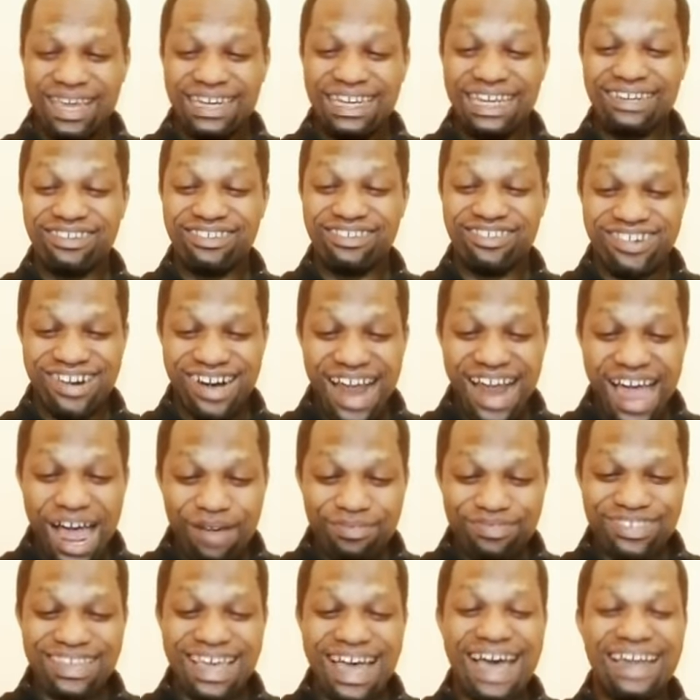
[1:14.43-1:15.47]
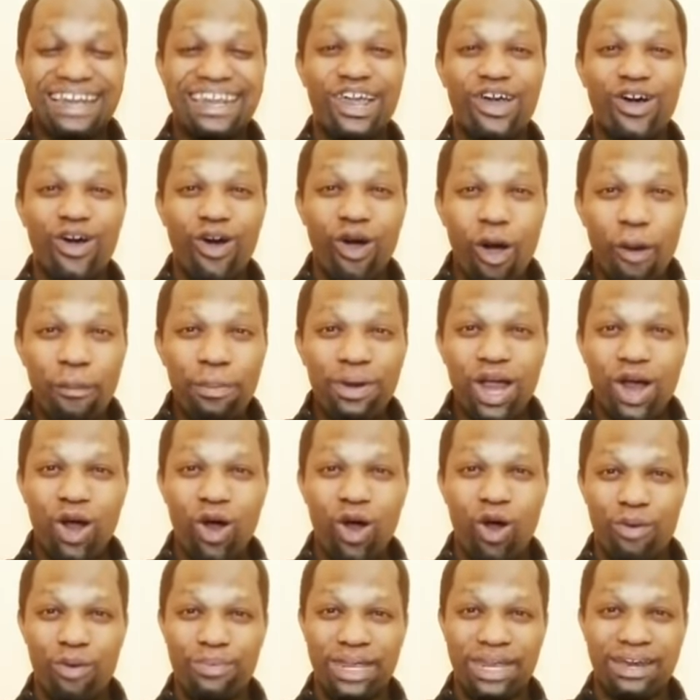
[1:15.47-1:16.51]
the draft and the
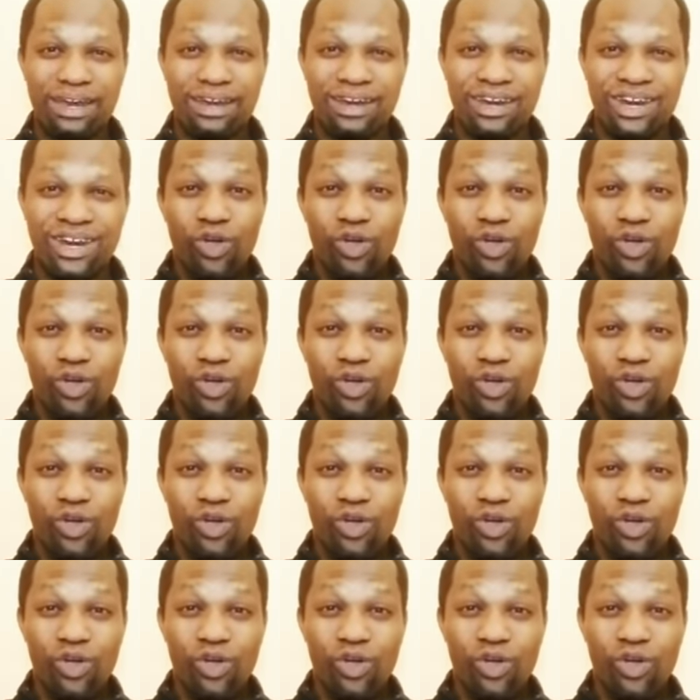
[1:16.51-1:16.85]
upcoming.